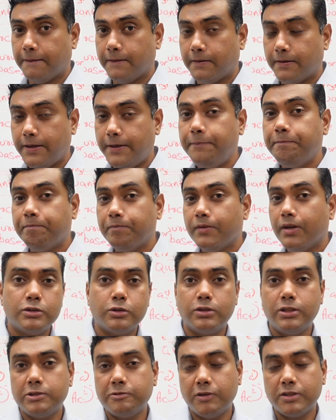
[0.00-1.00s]
Okay,
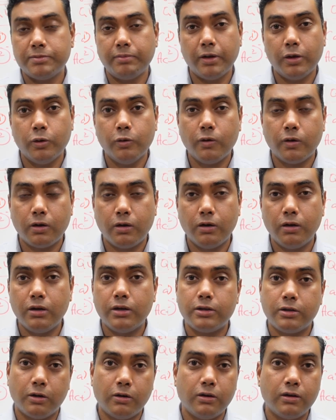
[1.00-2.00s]
so this was my overall
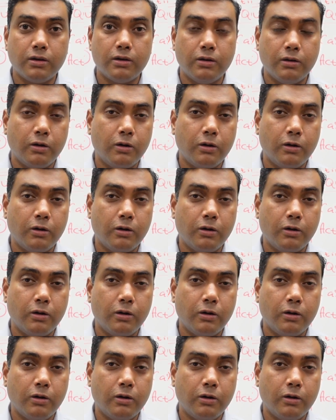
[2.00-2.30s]
talk